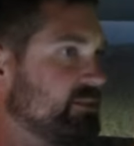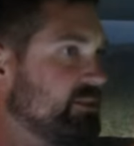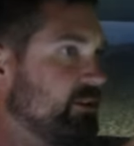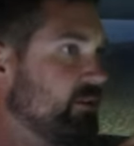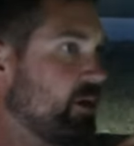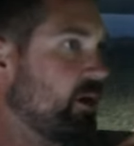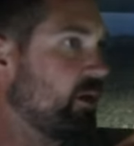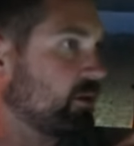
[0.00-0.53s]

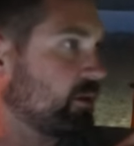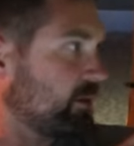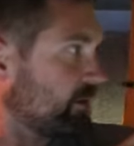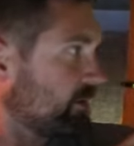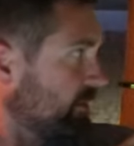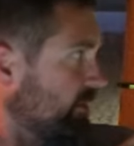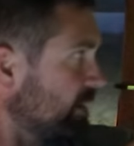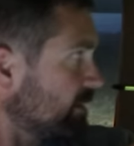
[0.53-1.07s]
Still all
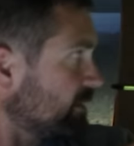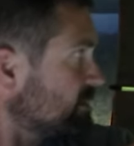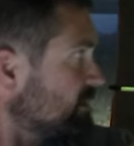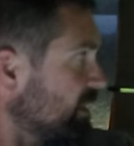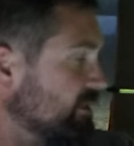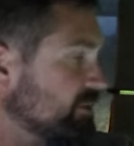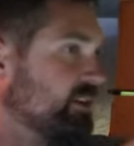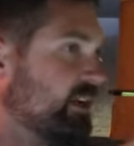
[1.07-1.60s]
clear to the
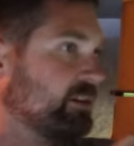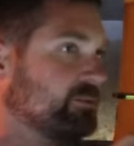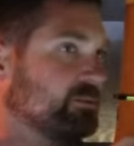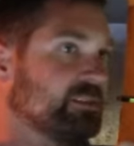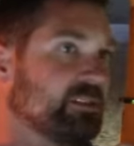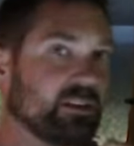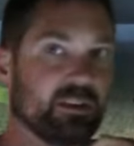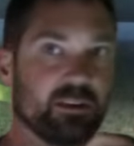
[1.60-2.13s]
intersection. I
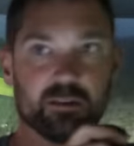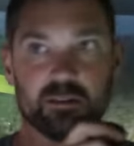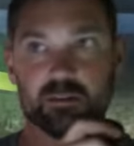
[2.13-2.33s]
don't see